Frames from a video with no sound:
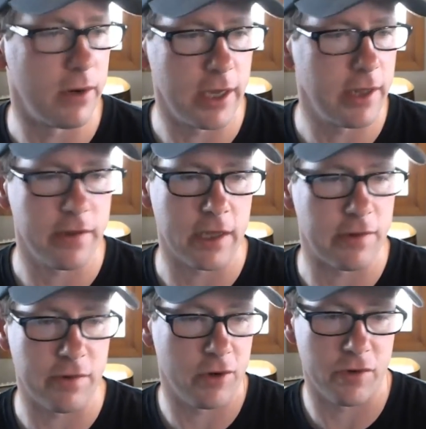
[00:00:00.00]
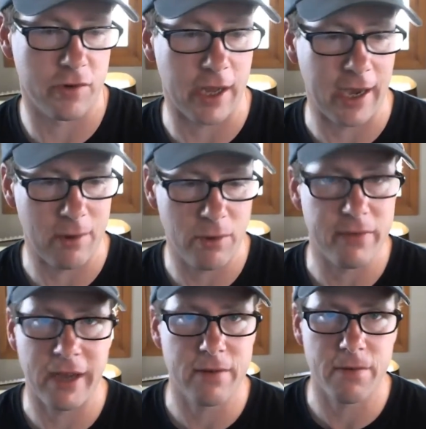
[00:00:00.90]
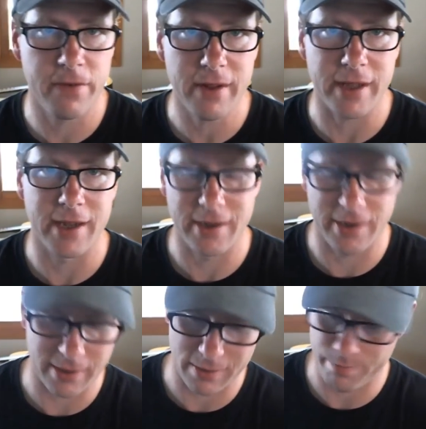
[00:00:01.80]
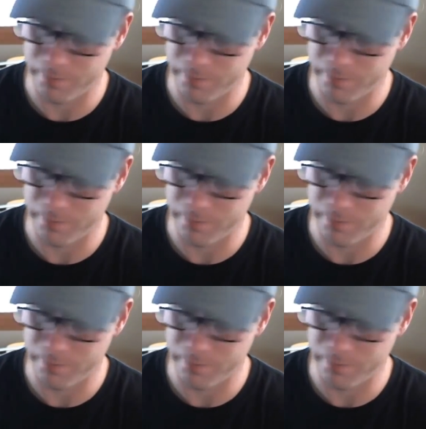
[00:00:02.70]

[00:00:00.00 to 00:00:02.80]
It, it's just, and I don't even have to fill it until